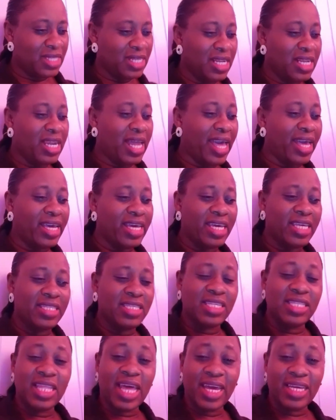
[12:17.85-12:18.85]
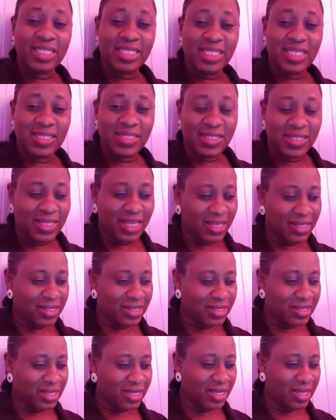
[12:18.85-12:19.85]
like in the
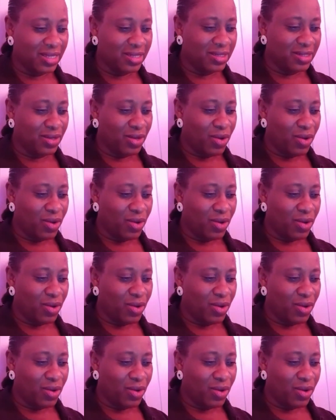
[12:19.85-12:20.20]
1960s,